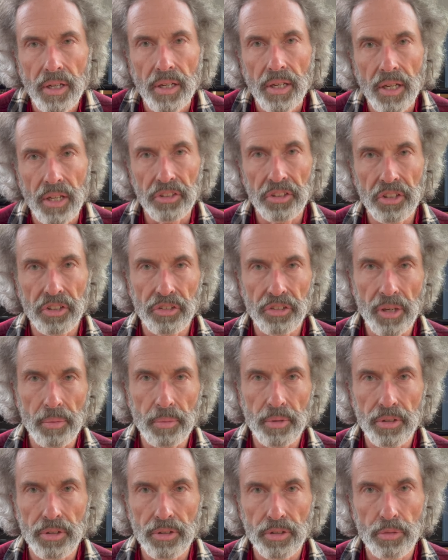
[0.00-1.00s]
As an
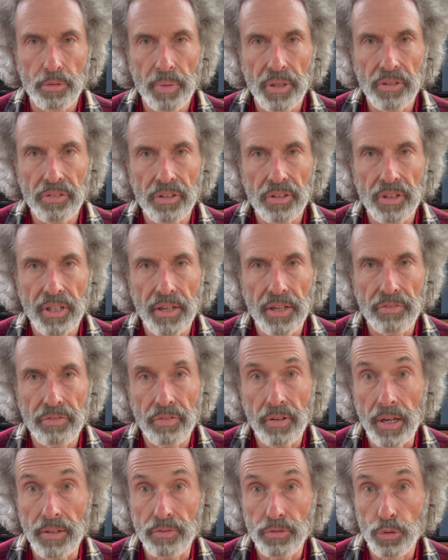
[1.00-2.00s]
examiner, you basically have
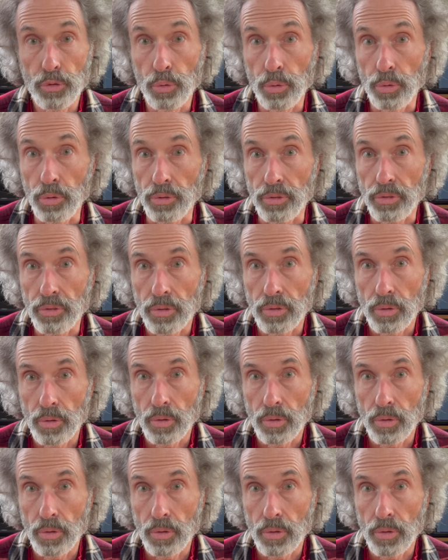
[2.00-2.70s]
5 tools.